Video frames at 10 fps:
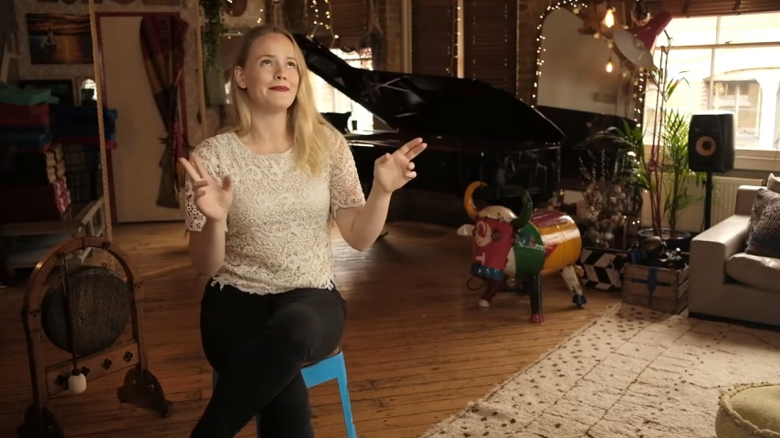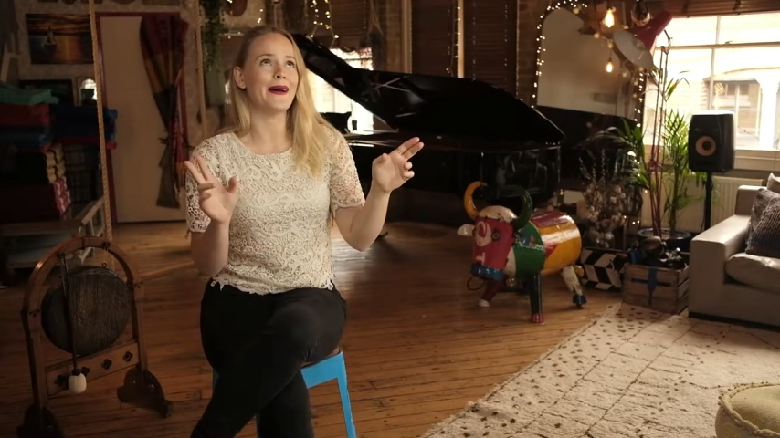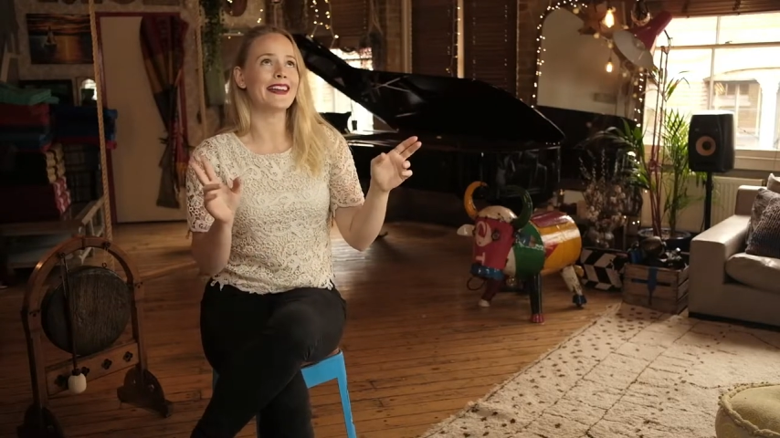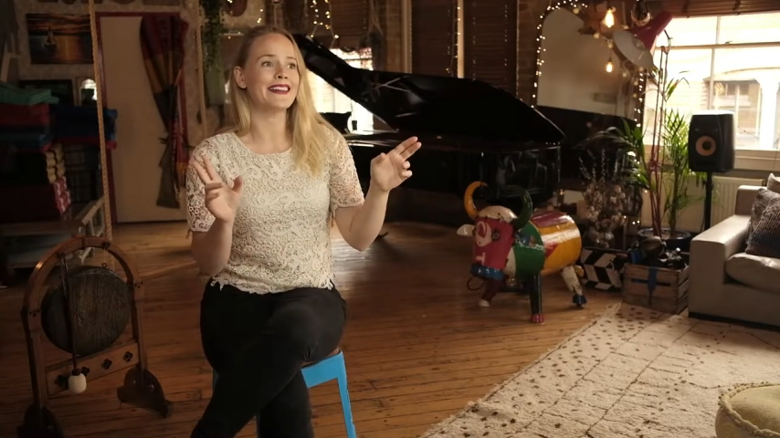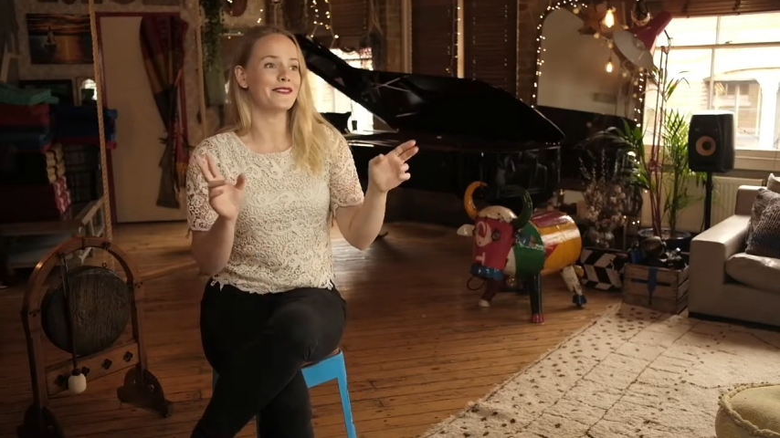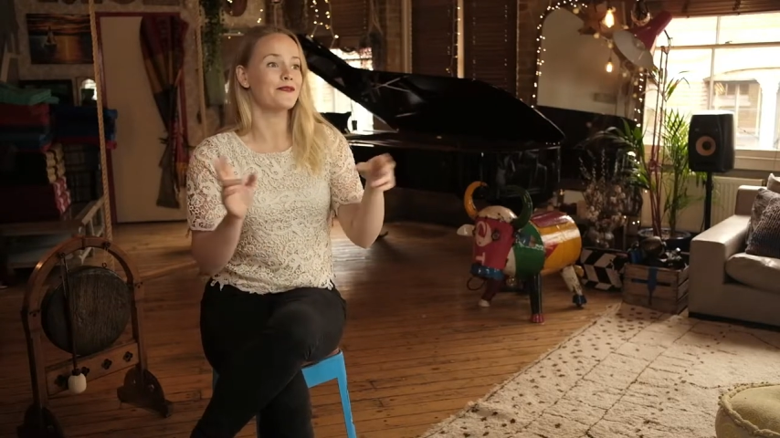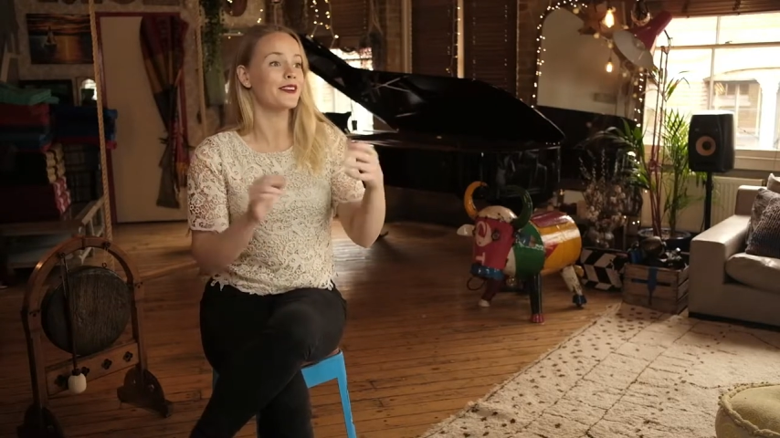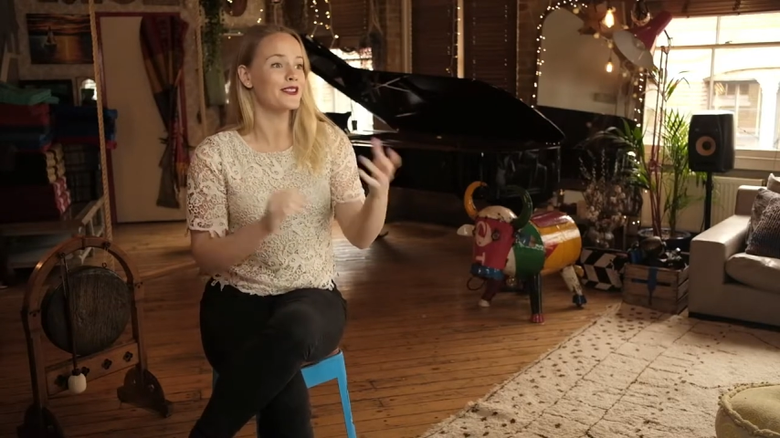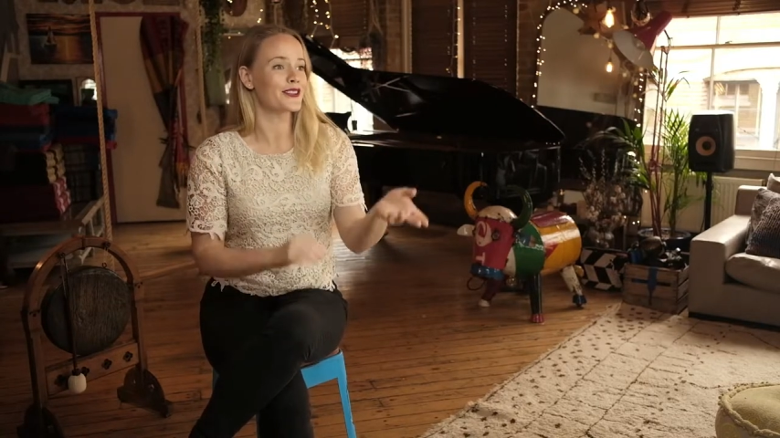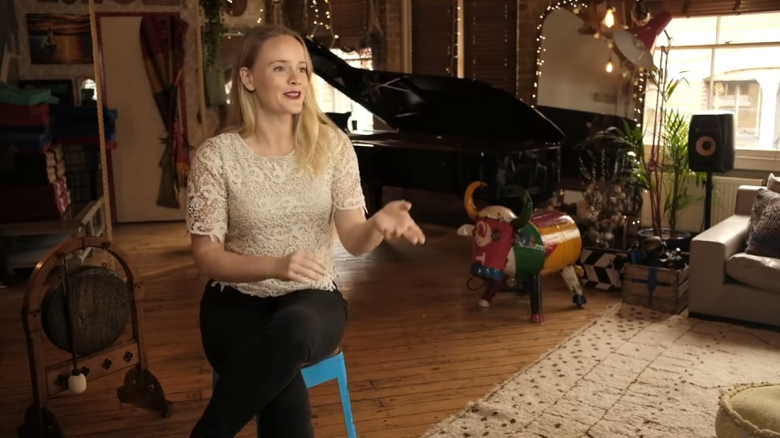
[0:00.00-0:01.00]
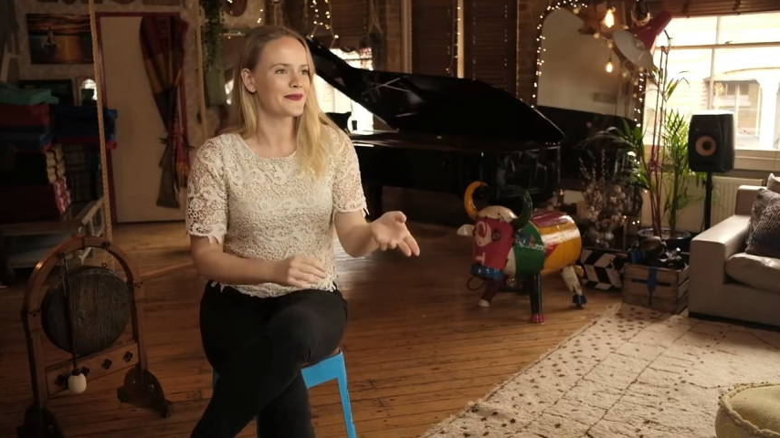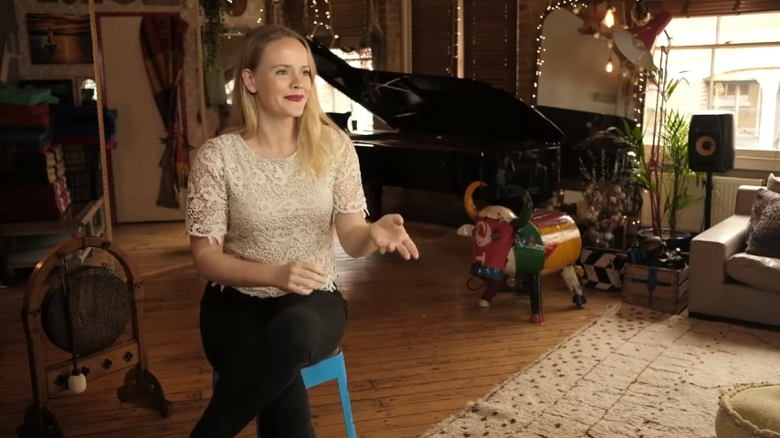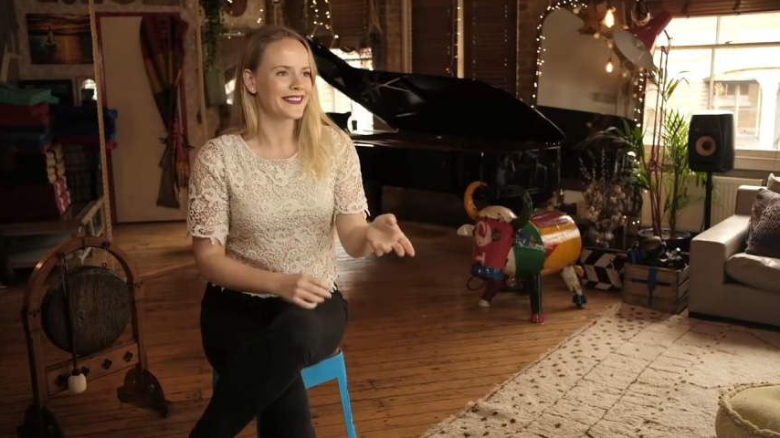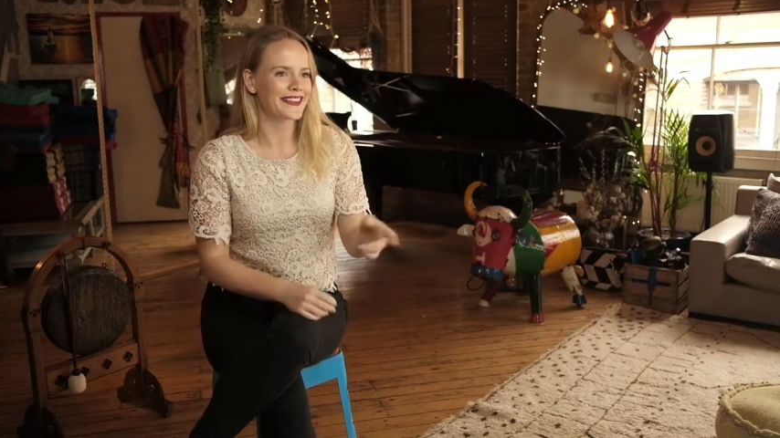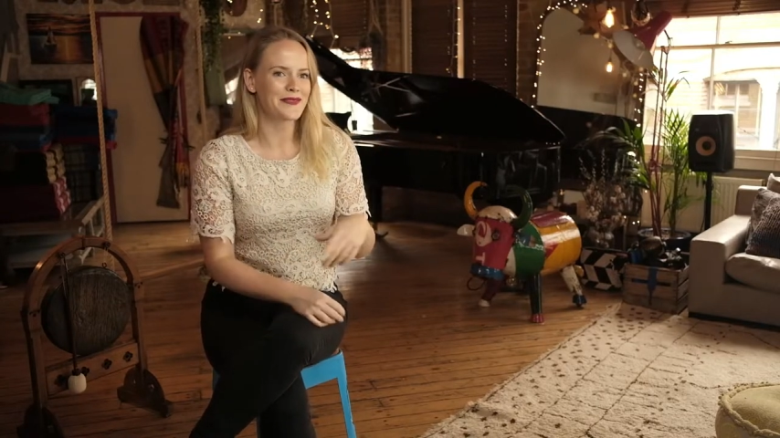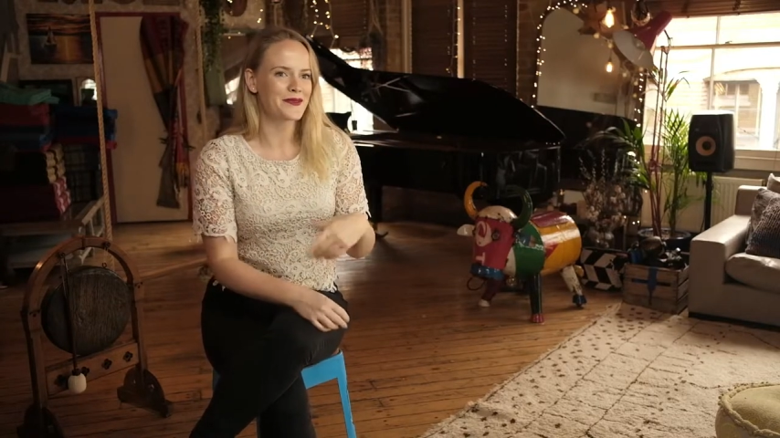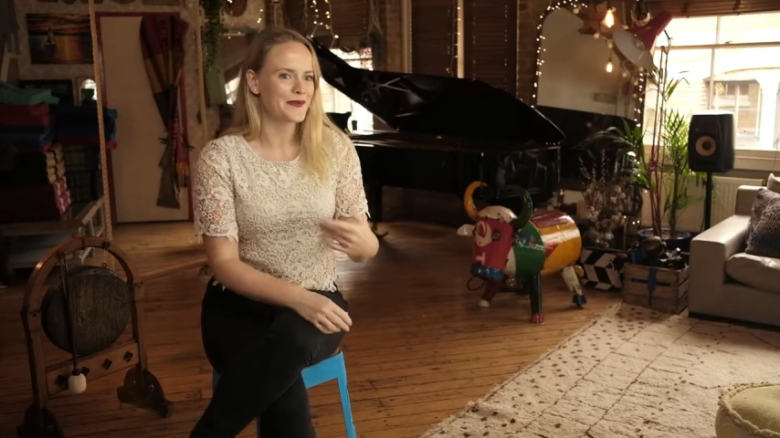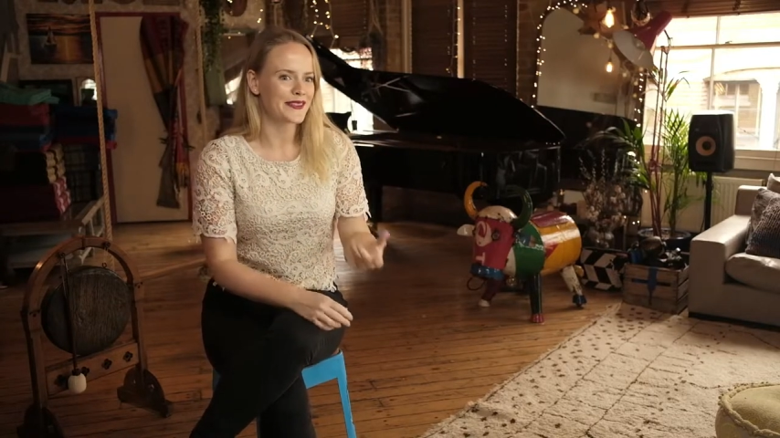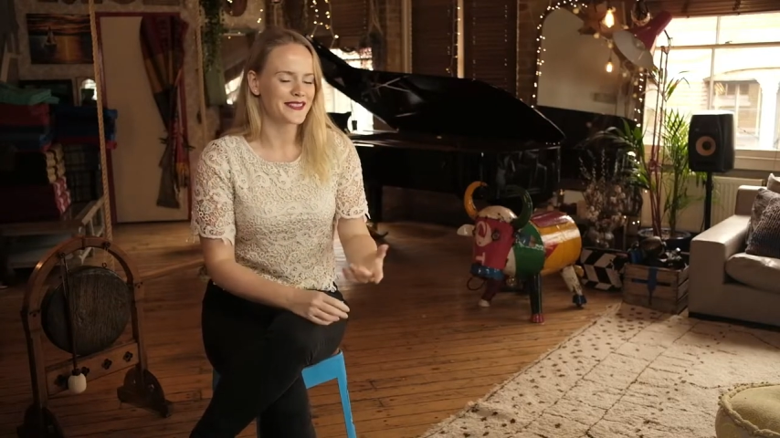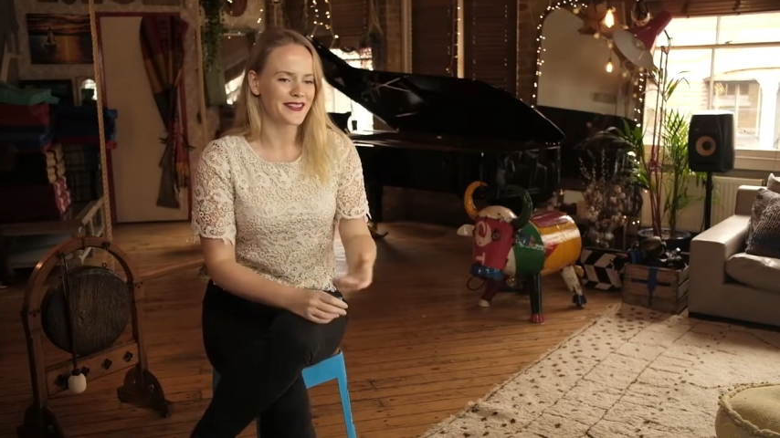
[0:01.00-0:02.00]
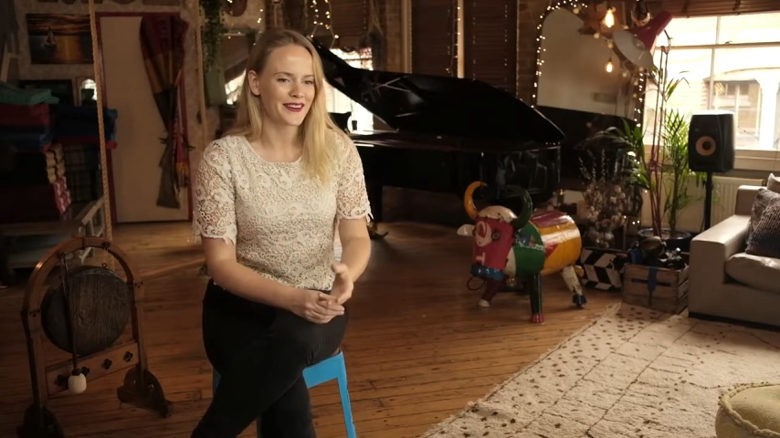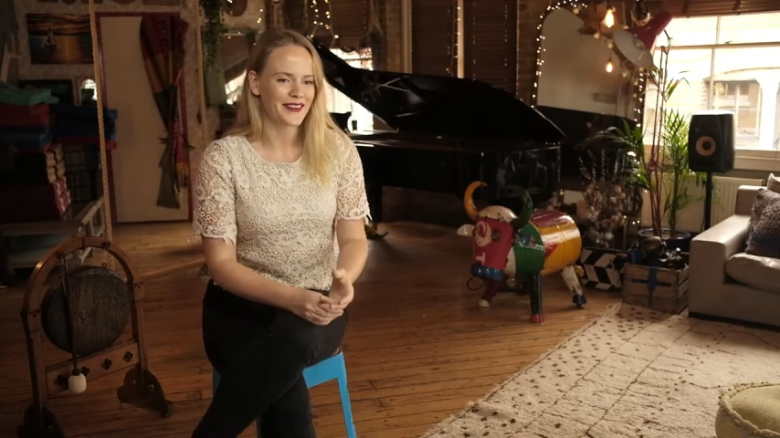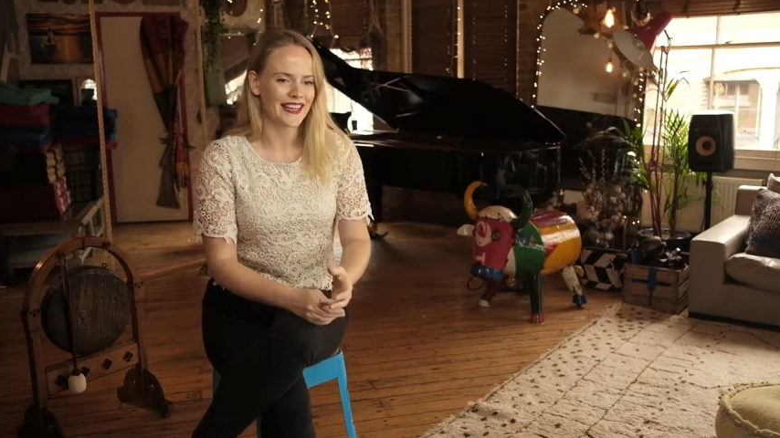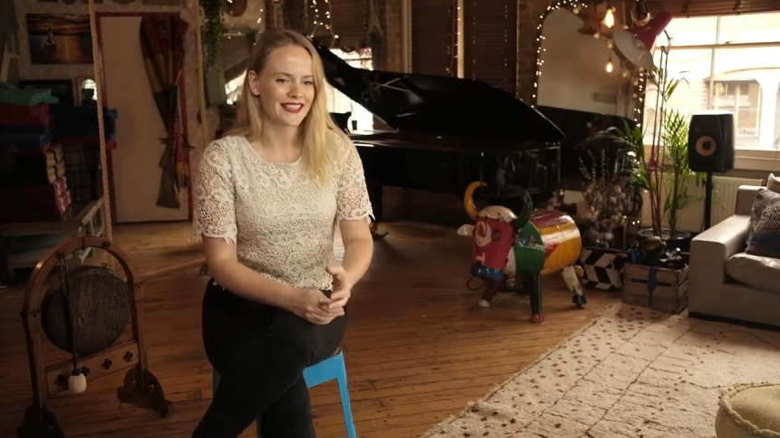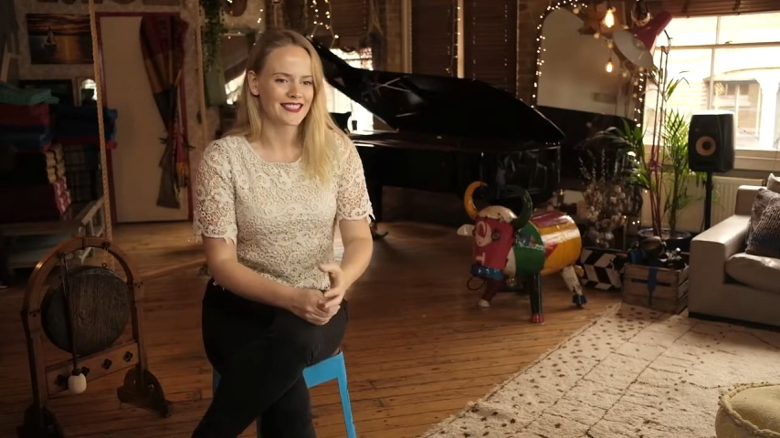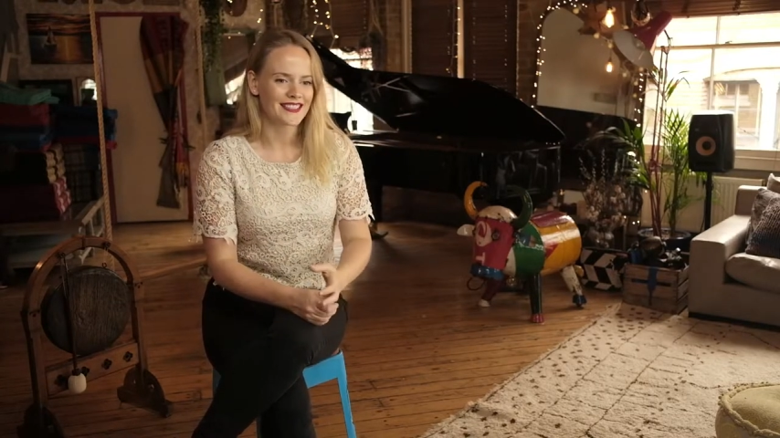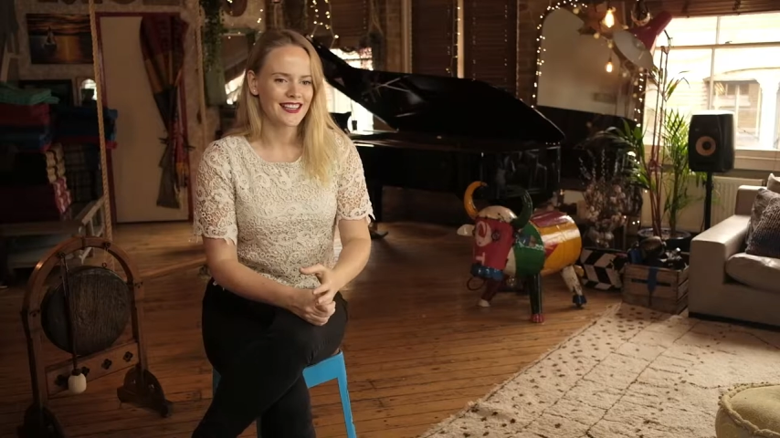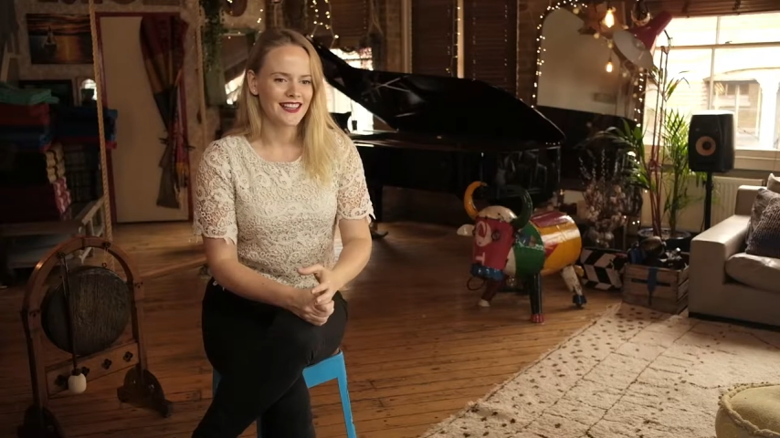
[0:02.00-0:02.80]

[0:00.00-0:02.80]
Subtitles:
back at Frensham a couple of months ago, and